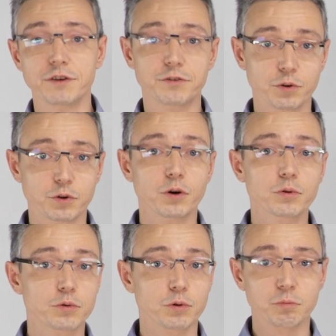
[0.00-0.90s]
if you go
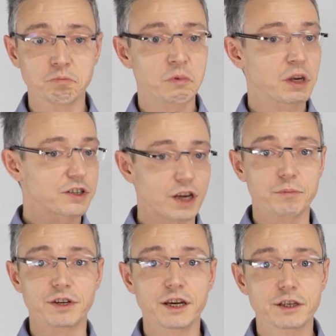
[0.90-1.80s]
to
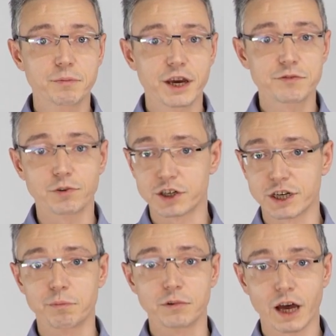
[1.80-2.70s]
some database, for
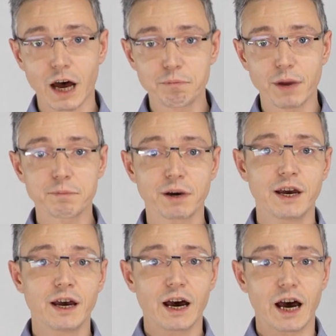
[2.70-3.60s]
example HapMap,
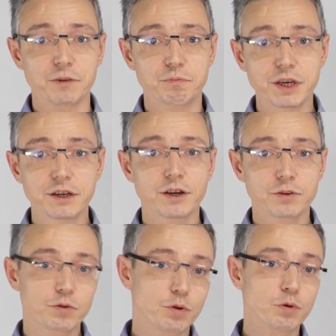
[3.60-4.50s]
and pick
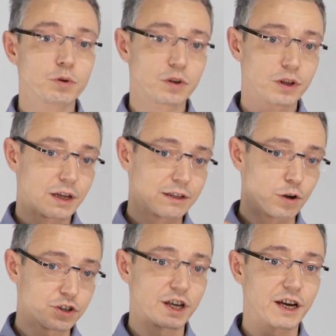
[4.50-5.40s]
two
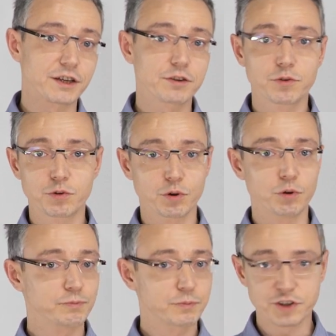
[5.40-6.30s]
loci,
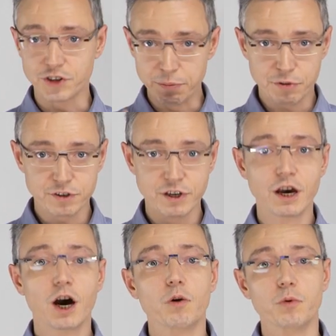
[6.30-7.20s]
two SNPs,
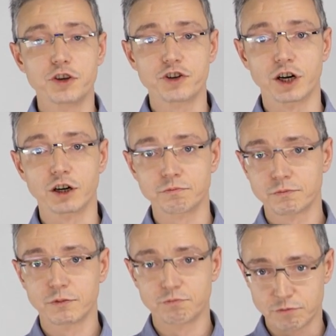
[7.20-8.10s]
which are
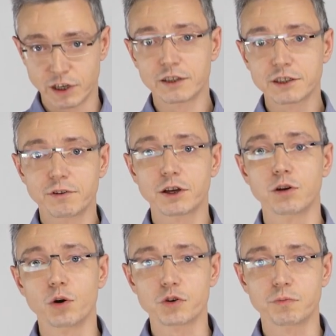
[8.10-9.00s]
relatively
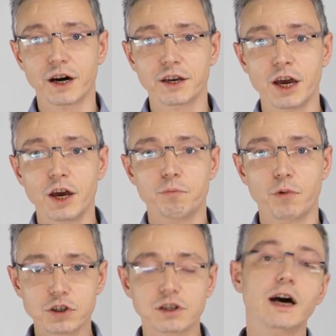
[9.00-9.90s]
close by,
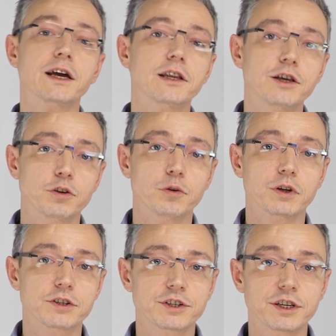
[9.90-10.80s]
most likely you
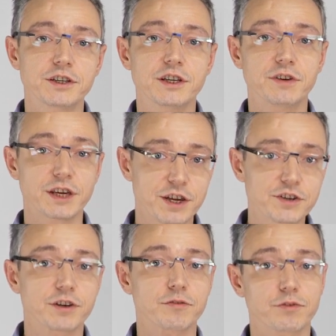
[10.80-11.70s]
will see
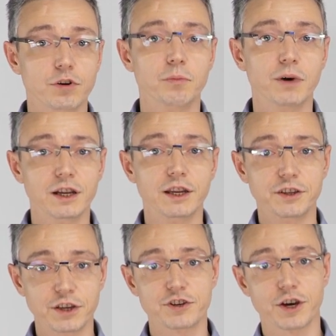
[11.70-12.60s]
deviation from
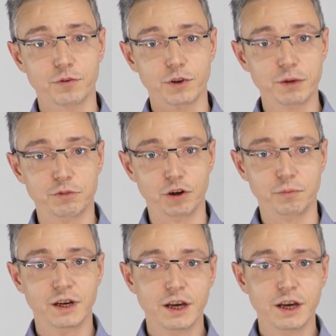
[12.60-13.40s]
linkage equilibrium.